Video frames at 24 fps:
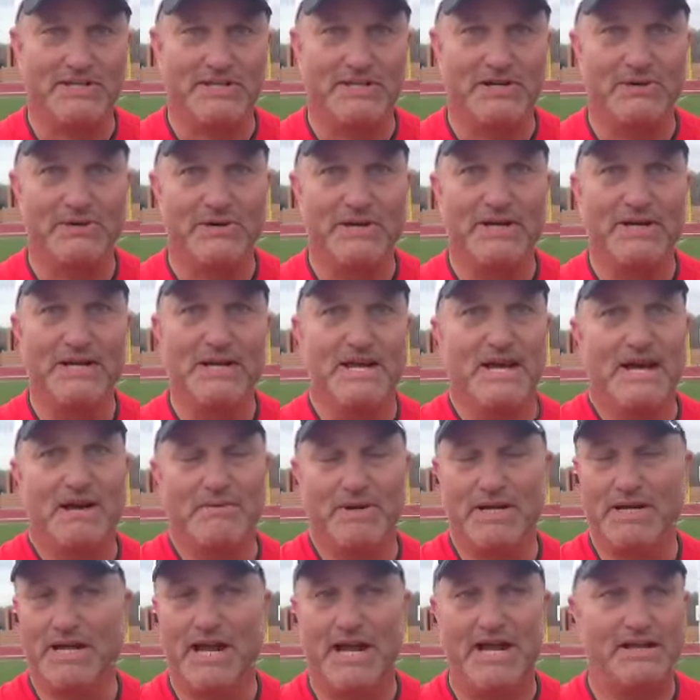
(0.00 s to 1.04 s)
So I
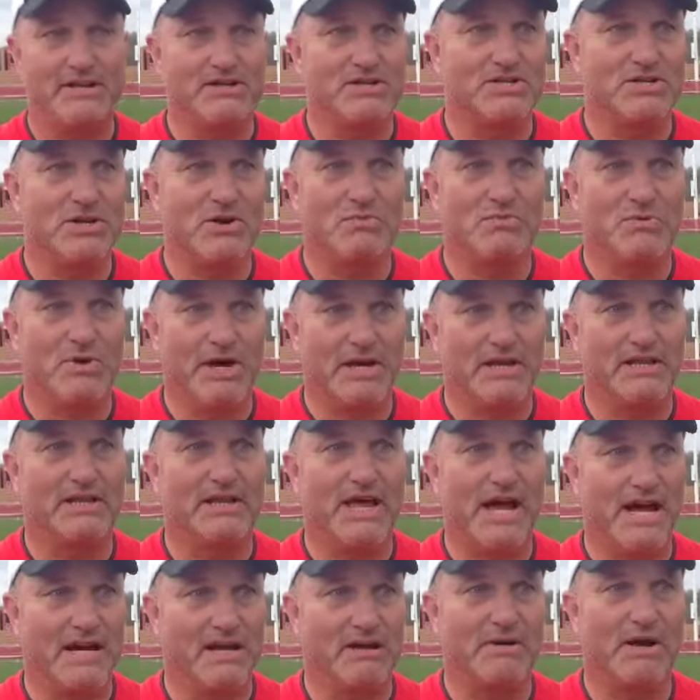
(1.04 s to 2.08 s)
mean, yeah, there's no break. The
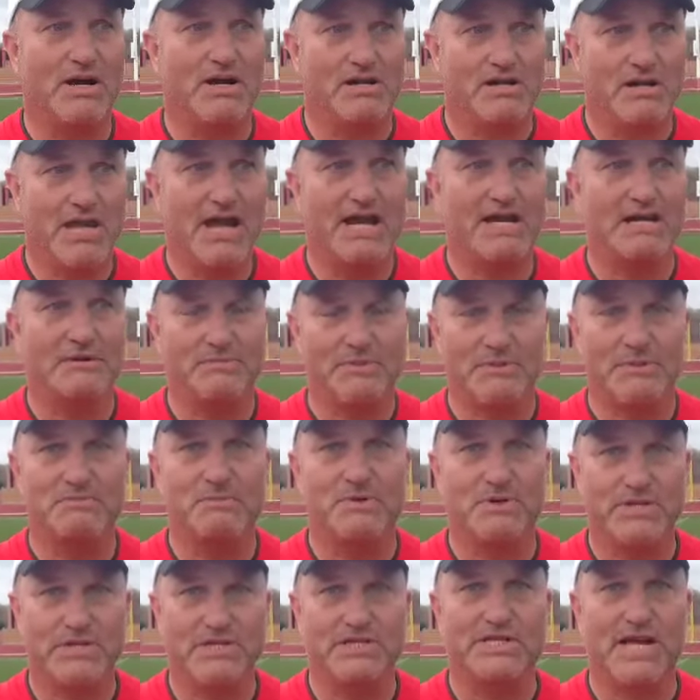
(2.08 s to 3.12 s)
lineup, our lineup is
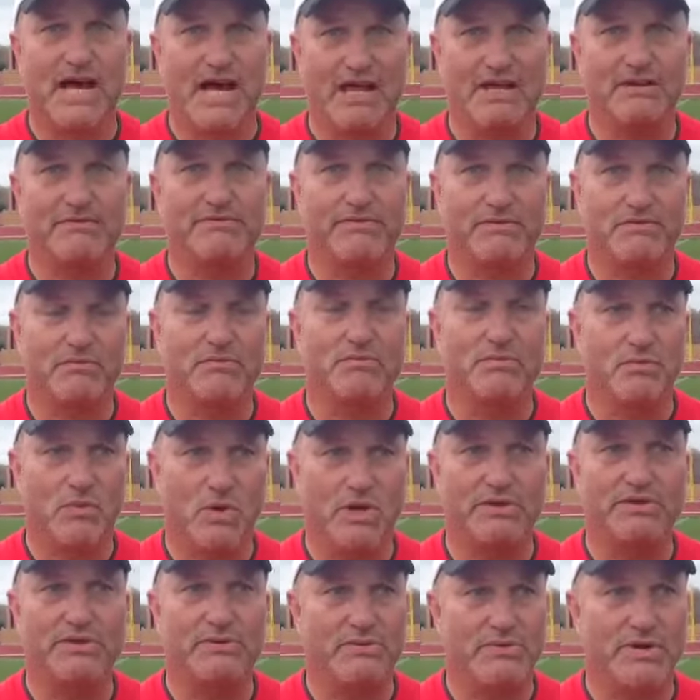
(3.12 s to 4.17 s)
pretty solid from
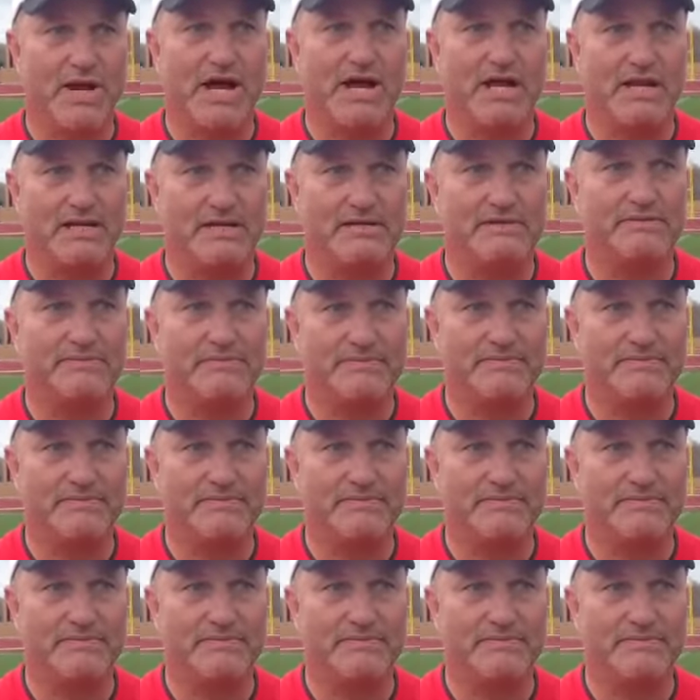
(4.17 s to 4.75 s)
one through nine.